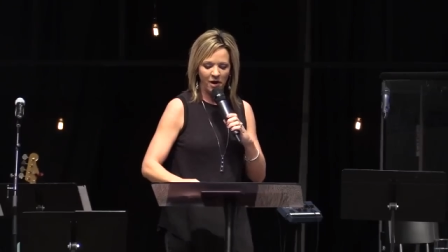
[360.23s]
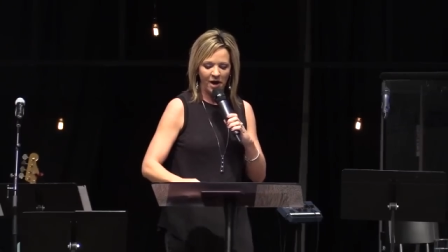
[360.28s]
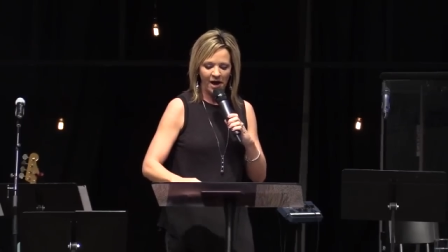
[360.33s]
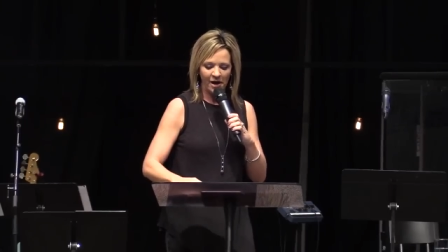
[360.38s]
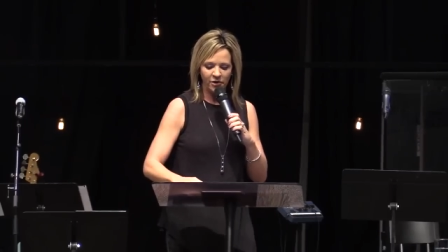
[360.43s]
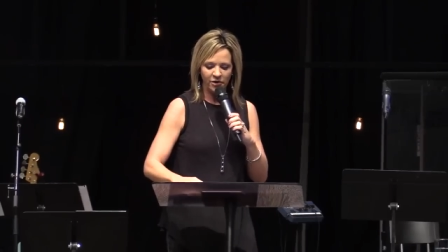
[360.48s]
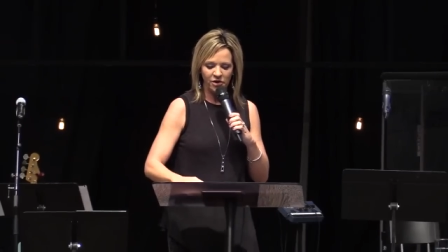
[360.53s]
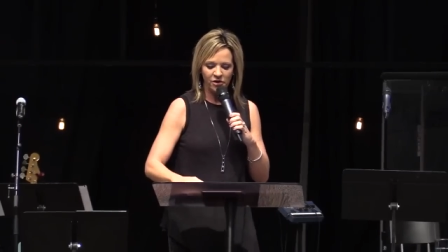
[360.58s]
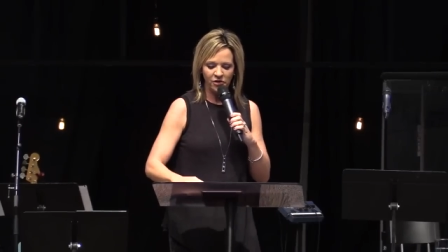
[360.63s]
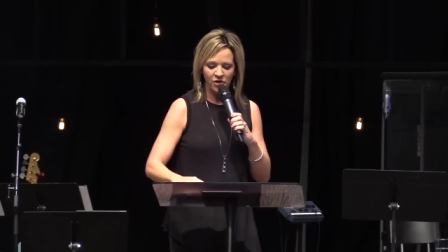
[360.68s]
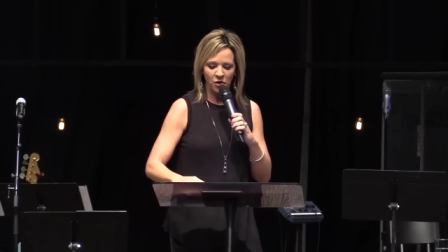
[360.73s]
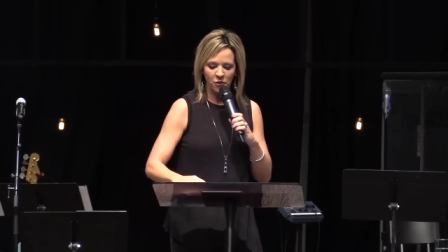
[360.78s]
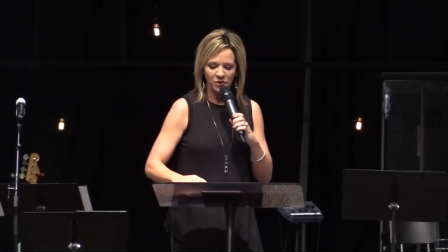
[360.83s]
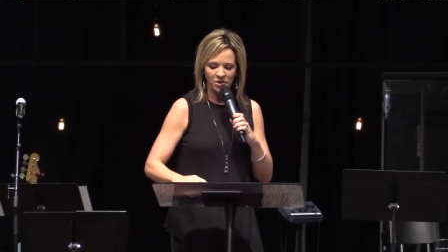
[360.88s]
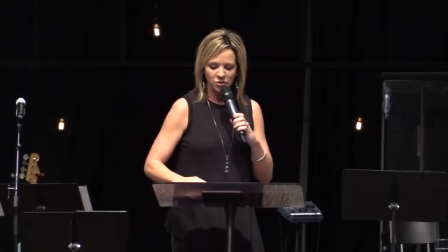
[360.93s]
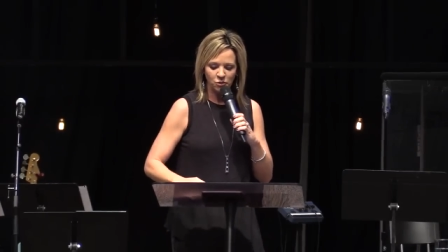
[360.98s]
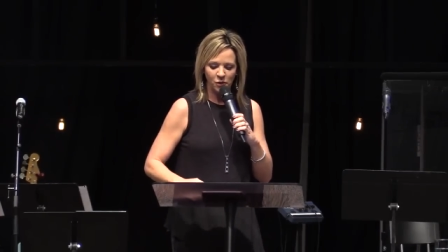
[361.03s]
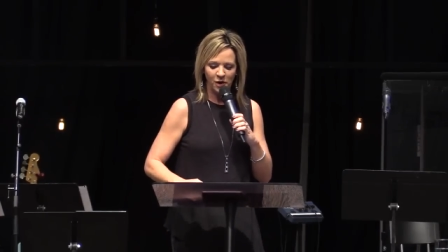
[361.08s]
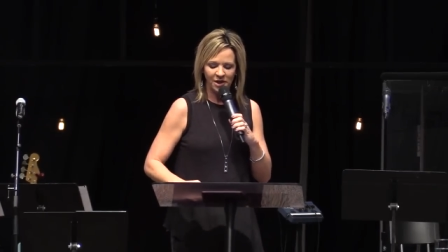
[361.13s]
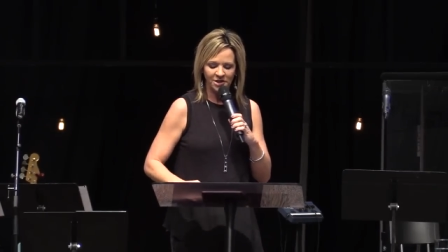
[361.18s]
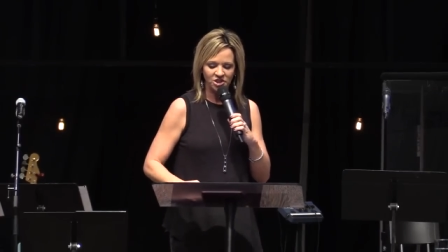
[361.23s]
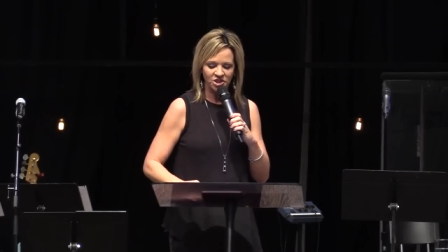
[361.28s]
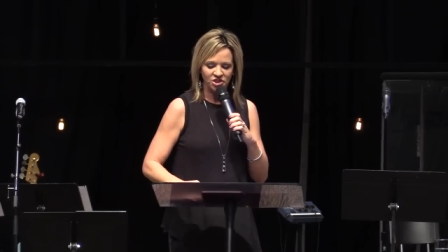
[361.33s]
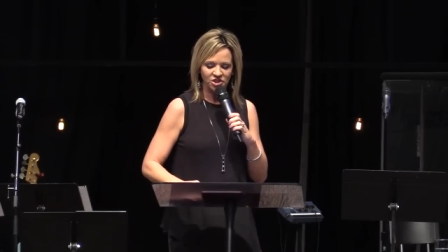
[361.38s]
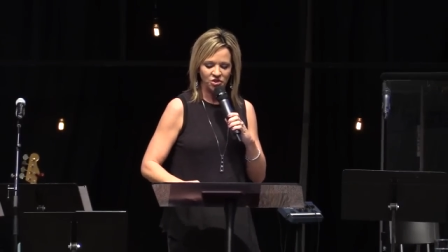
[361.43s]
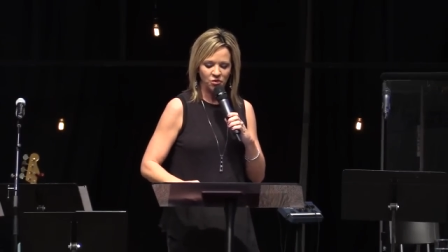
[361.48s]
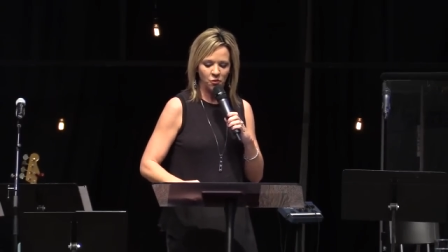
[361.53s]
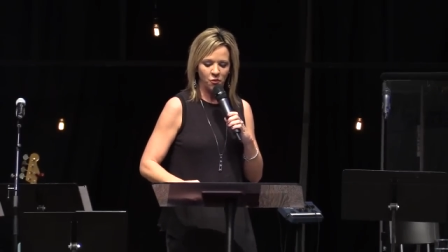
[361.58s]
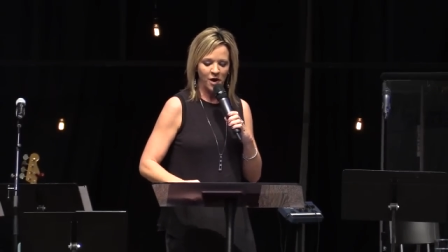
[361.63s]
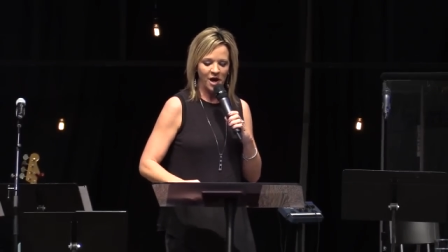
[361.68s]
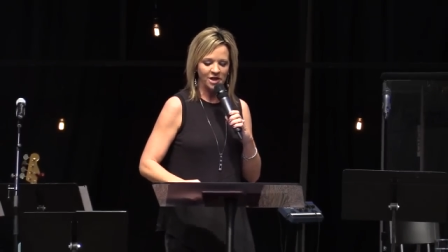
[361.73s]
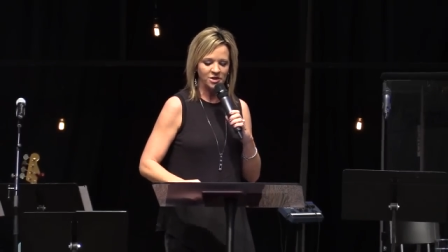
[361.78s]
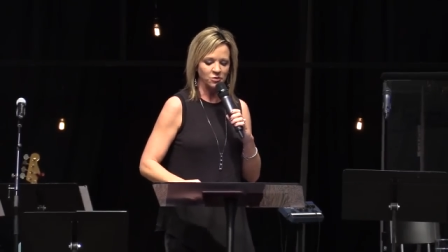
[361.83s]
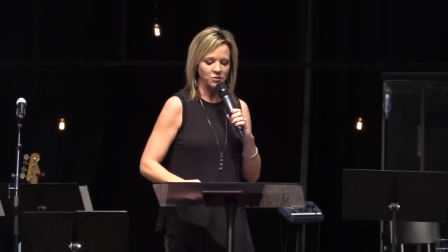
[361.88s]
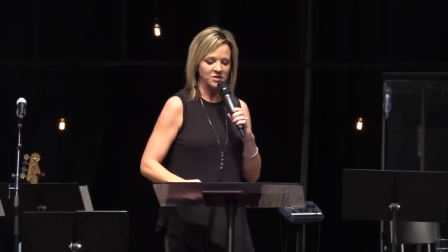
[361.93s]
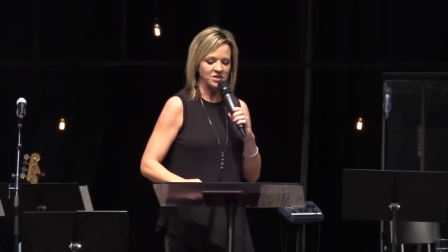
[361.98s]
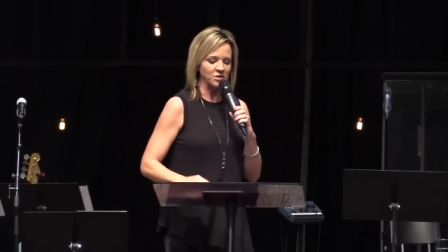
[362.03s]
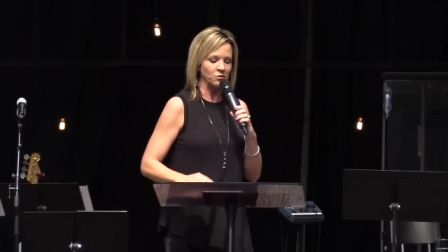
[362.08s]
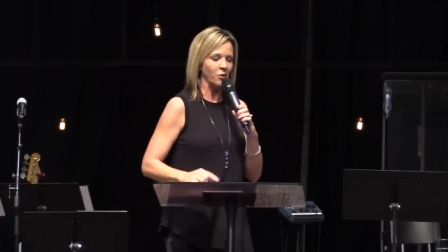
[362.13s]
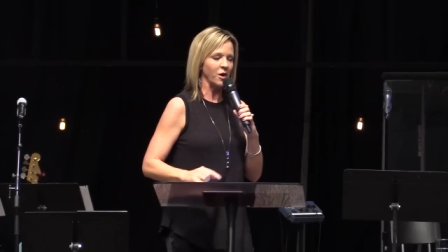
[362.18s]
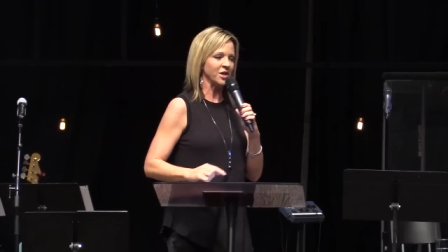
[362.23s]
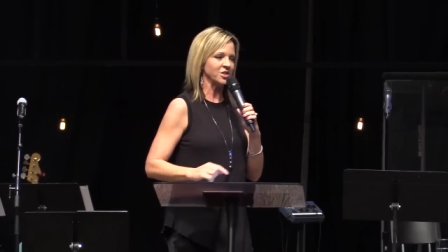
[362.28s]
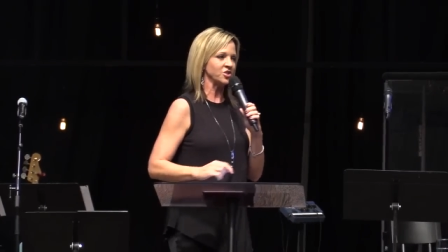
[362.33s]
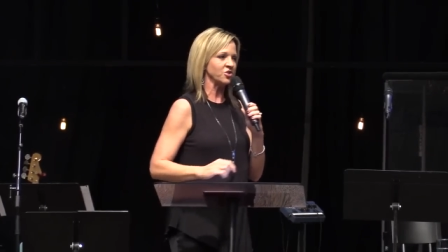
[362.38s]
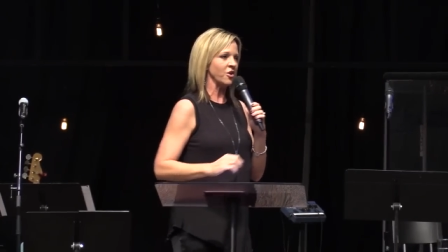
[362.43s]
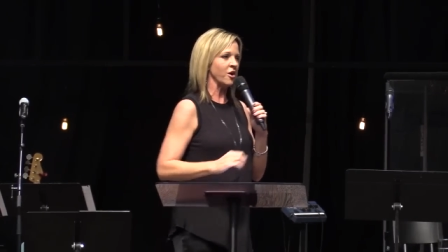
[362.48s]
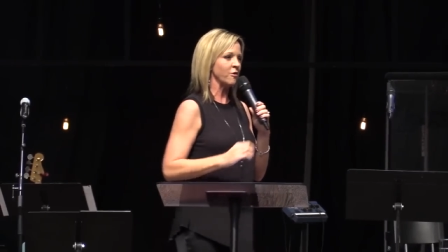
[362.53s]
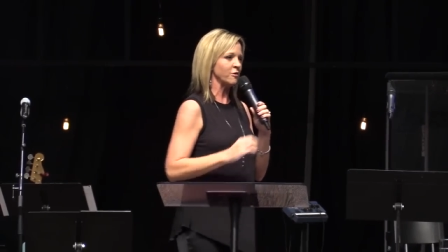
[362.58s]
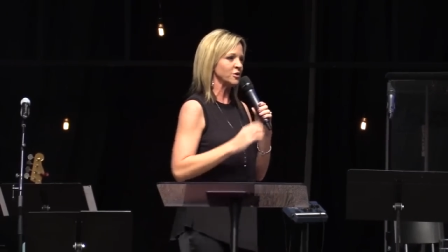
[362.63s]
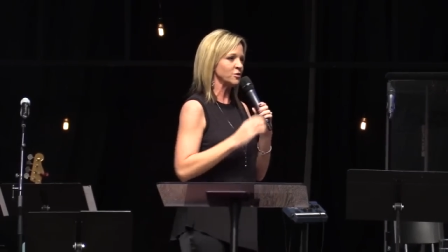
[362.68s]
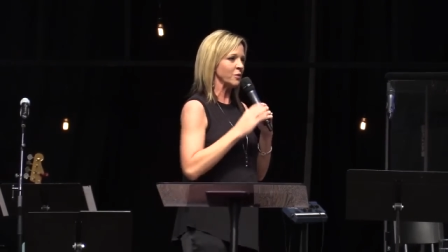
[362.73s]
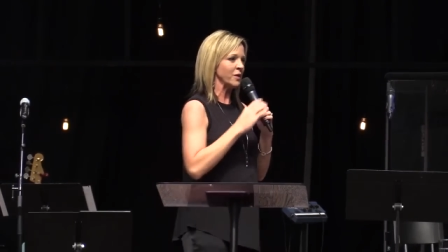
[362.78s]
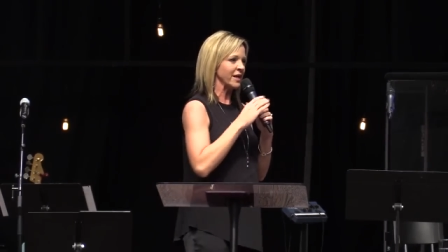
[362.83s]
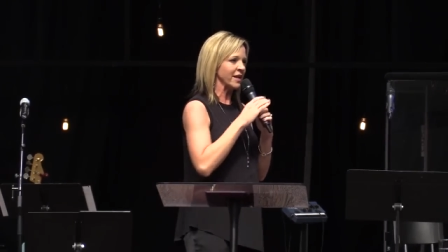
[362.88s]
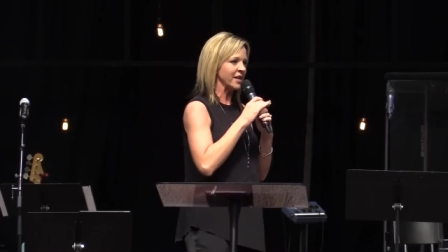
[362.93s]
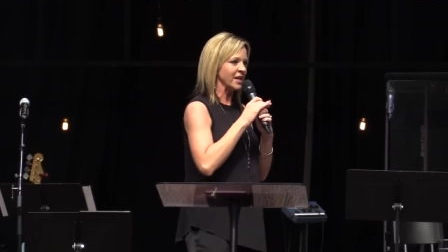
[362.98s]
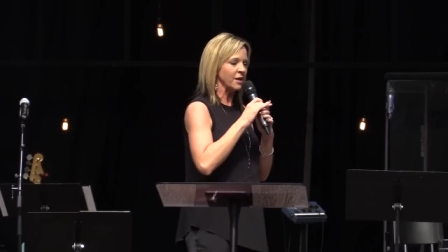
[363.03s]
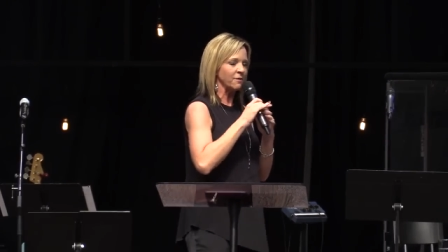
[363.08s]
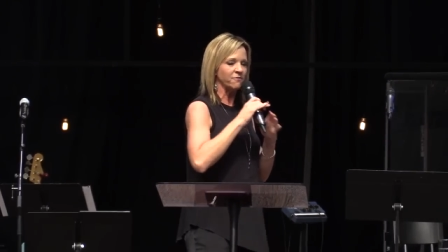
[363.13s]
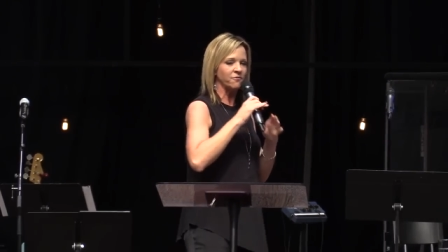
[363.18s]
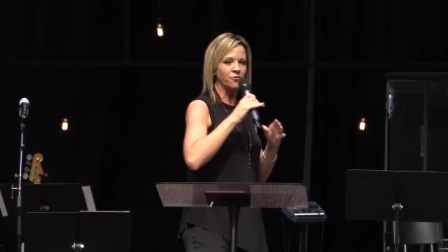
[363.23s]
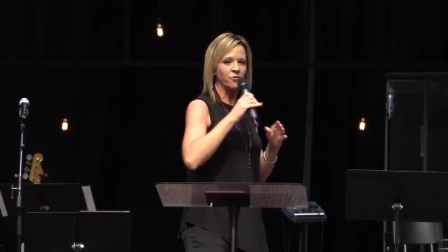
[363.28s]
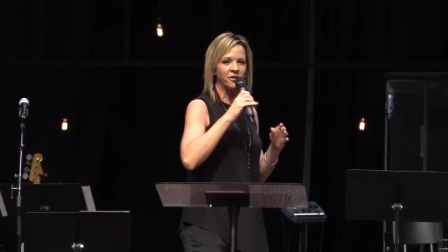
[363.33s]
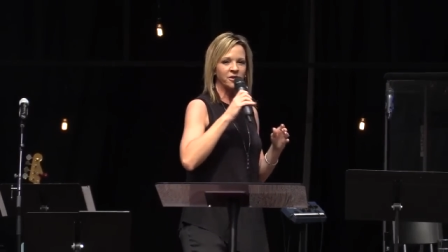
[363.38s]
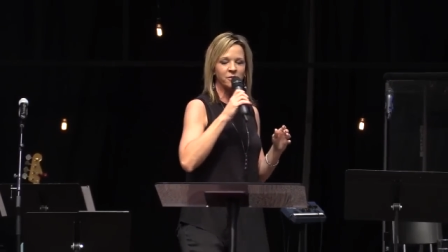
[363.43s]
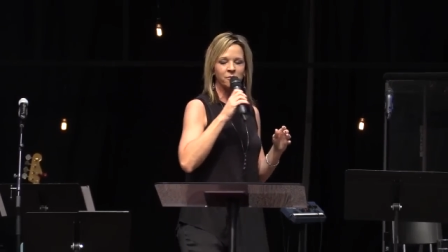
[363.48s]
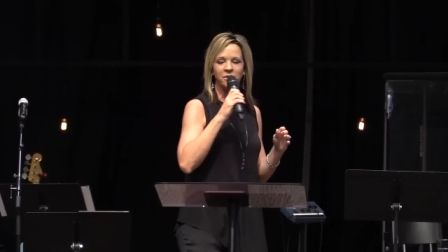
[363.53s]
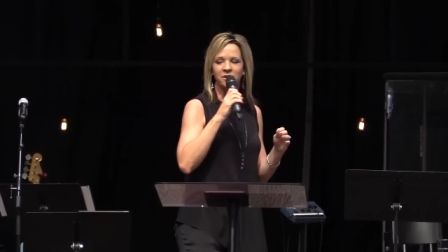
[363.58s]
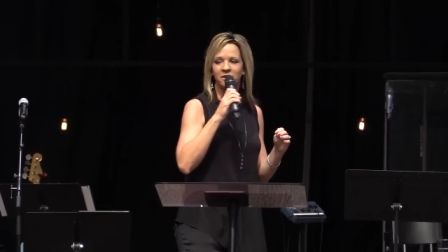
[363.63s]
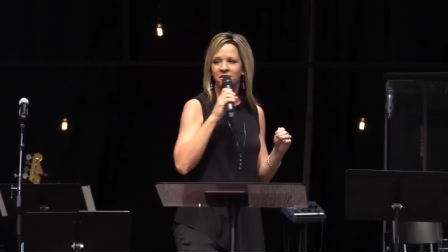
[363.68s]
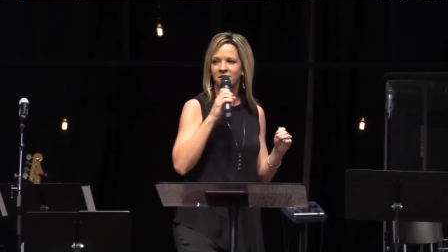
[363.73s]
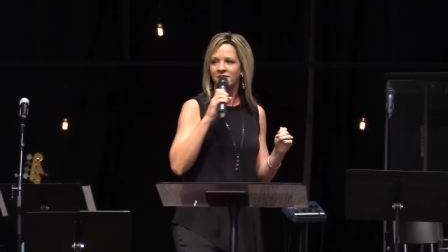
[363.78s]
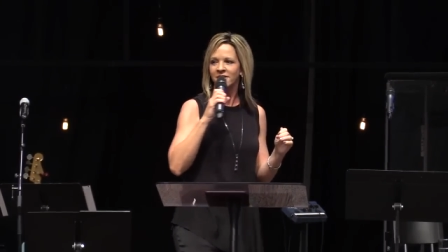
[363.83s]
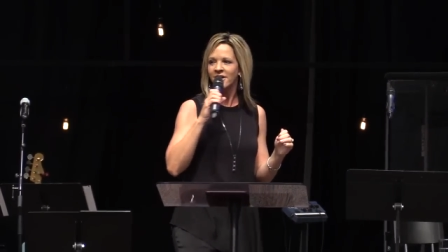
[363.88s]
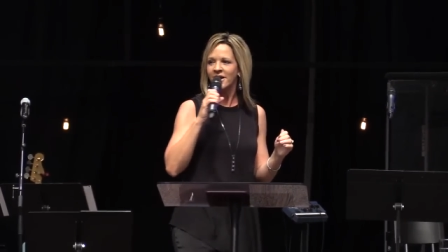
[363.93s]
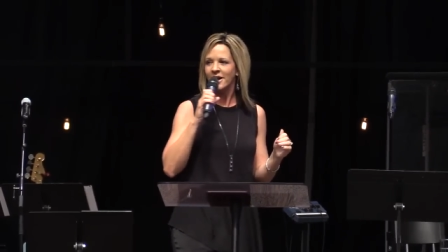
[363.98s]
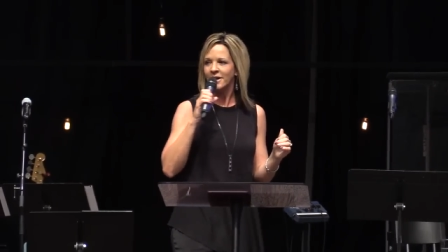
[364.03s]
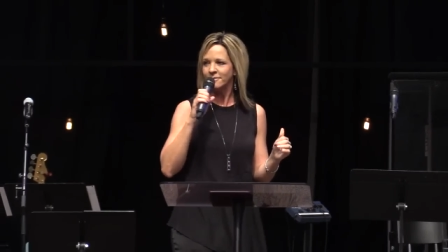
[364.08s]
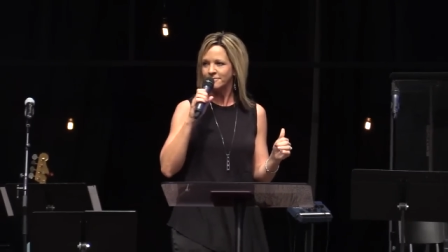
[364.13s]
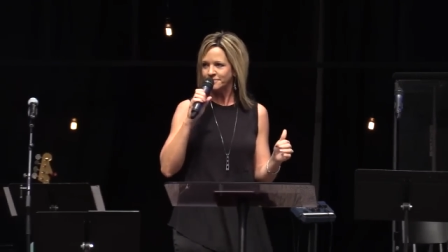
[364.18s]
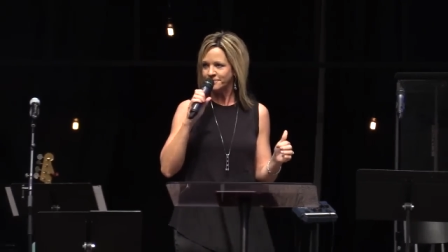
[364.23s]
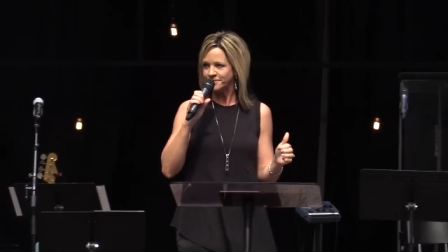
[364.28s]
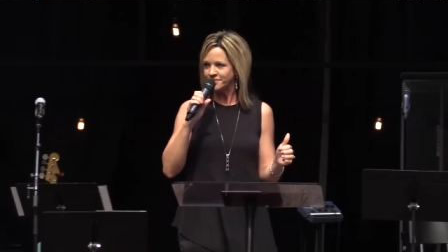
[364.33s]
well, how do you know which watch is your watch? What's the watch you're always waking up for in the middle of the night?